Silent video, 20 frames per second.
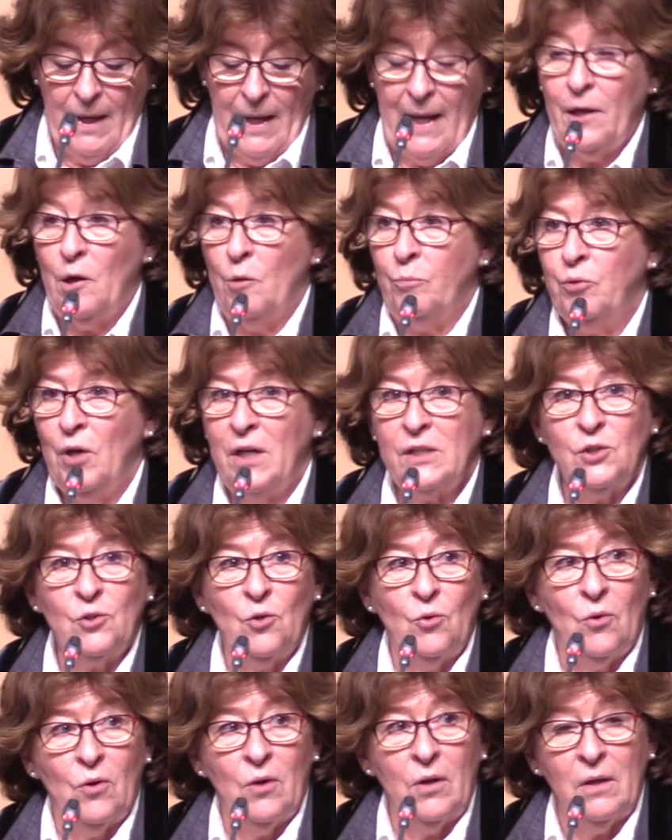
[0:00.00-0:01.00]
And a press
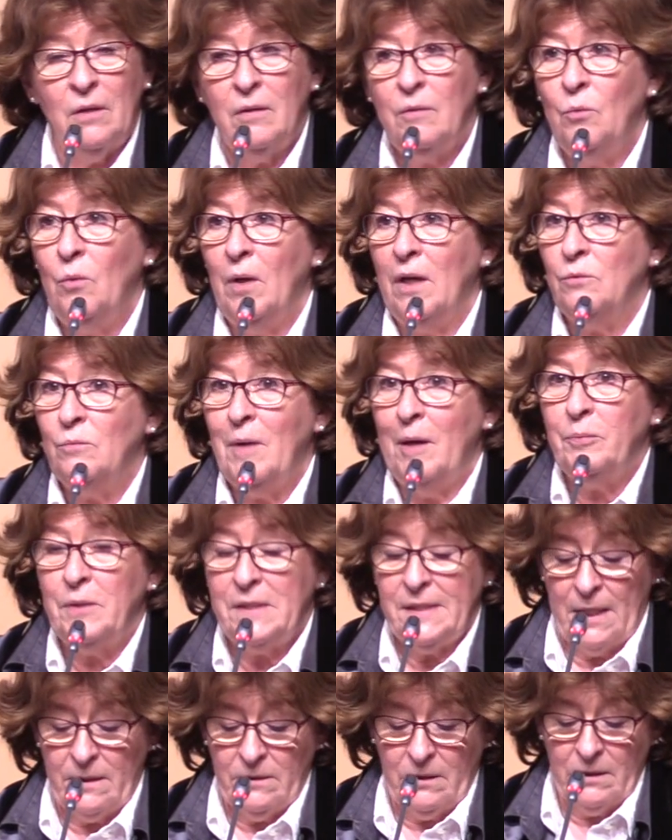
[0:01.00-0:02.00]
corps, well
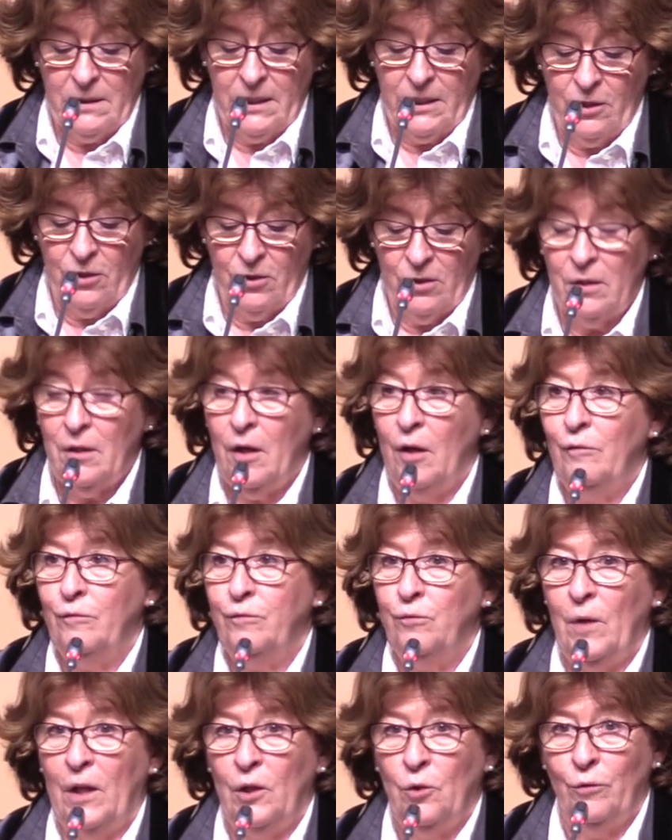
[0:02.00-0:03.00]
represented here,
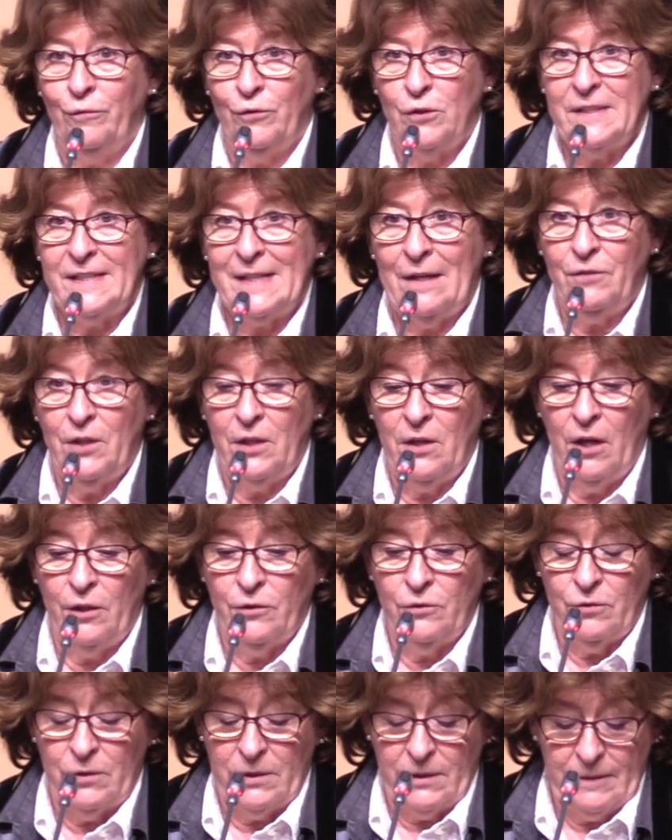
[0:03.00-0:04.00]
of well over
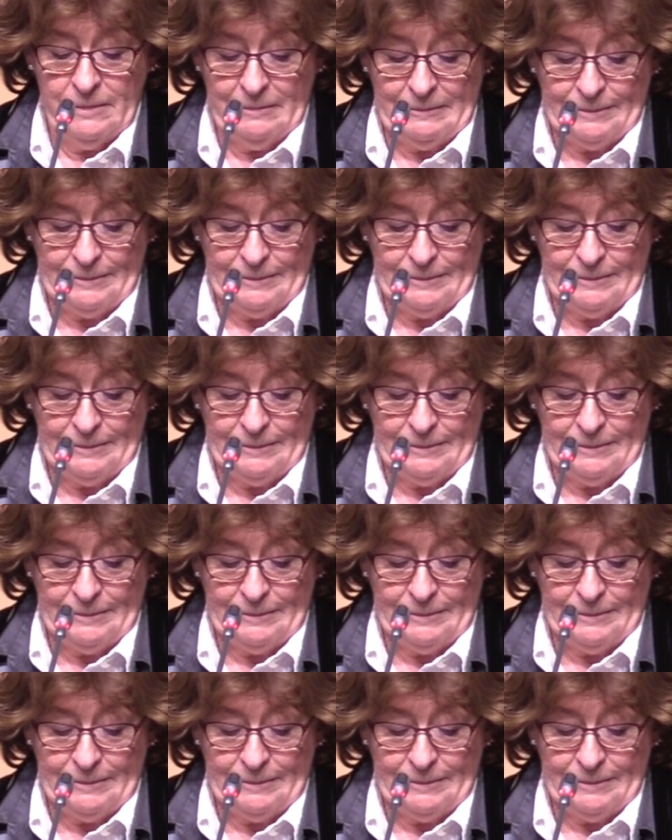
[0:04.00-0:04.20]
700.